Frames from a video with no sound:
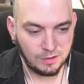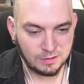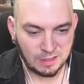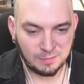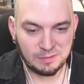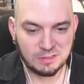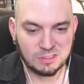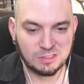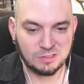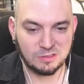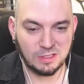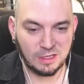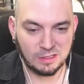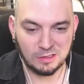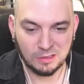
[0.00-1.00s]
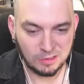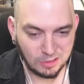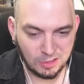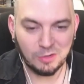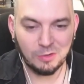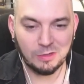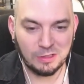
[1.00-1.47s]
That means like
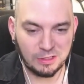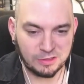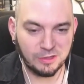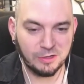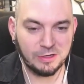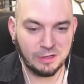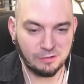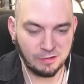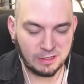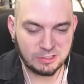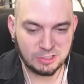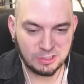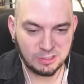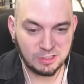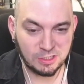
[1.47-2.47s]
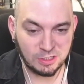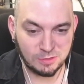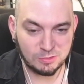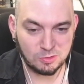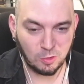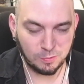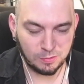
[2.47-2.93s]
literally 30 Gretchen could
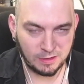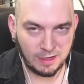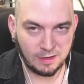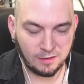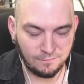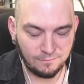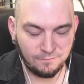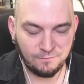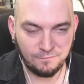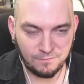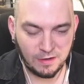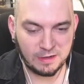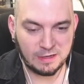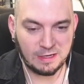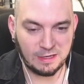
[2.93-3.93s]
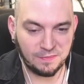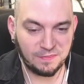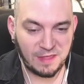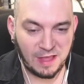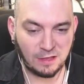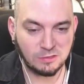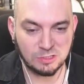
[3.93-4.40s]
absorb like fucking
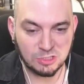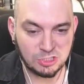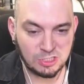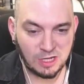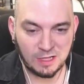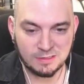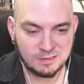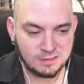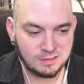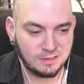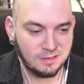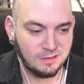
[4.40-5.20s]
1,000 shots.